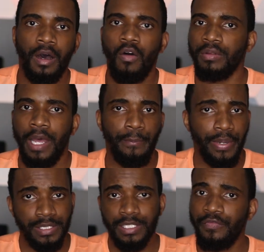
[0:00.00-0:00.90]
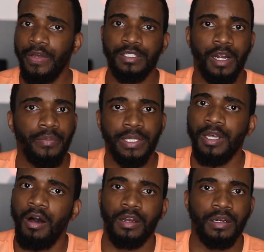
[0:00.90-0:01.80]
Oh, that business venture I've been
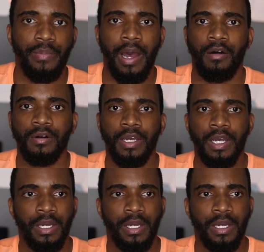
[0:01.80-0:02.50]
talking about.